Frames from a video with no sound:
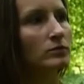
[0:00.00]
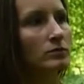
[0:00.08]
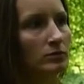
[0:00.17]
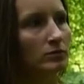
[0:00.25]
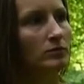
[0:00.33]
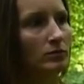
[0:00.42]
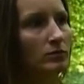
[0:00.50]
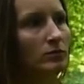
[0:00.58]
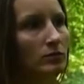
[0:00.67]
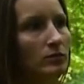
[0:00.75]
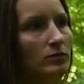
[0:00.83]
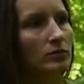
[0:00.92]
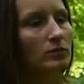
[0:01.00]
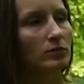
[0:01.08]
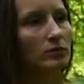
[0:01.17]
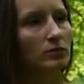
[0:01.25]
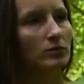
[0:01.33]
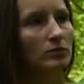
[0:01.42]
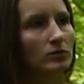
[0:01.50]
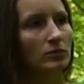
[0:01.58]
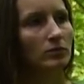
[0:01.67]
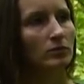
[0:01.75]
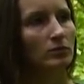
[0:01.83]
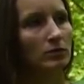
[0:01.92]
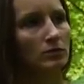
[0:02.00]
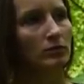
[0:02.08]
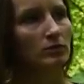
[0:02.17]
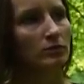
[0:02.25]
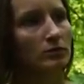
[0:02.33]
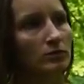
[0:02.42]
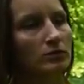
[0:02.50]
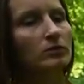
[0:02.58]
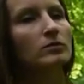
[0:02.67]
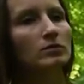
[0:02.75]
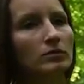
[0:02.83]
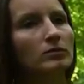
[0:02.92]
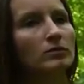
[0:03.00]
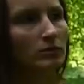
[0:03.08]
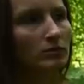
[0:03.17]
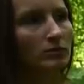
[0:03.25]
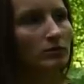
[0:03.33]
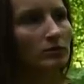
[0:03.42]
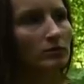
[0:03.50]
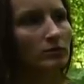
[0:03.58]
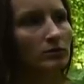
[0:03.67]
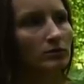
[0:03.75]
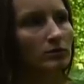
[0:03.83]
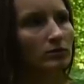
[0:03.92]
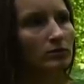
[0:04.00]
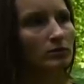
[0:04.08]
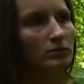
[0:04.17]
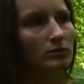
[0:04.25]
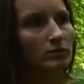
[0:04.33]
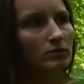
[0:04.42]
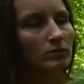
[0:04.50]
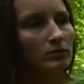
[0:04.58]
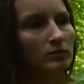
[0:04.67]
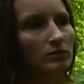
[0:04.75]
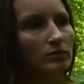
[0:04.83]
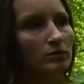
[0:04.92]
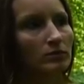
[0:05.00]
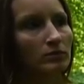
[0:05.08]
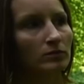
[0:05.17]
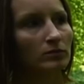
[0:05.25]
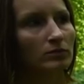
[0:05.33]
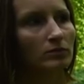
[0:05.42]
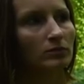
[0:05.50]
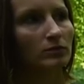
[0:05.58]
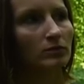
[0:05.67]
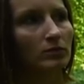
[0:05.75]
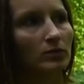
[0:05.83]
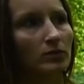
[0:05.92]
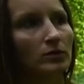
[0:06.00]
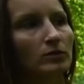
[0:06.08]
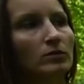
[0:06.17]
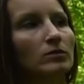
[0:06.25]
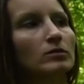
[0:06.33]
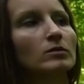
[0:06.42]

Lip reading: The person shown says nothing.